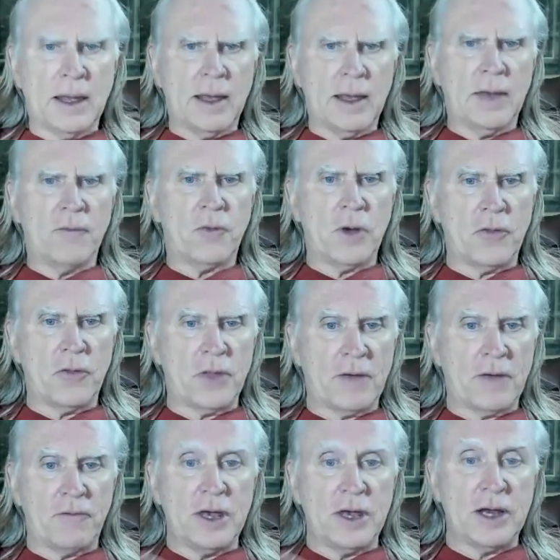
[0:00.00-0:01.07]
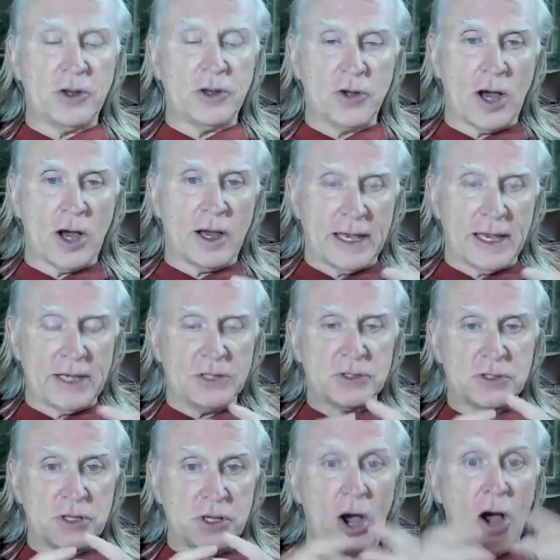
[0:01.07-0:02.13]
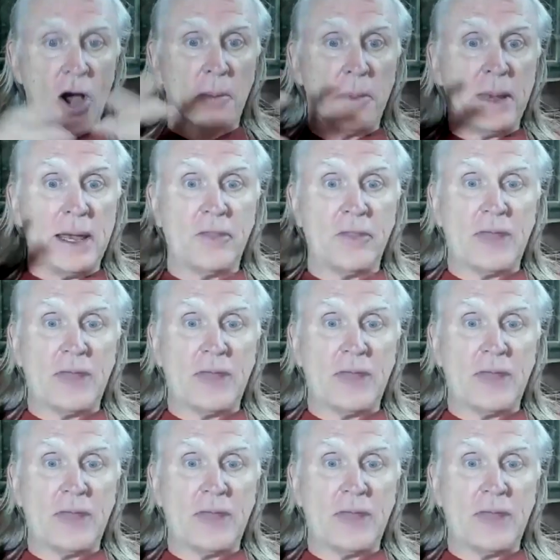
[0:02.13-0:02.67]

if we think of yin and yang as yang being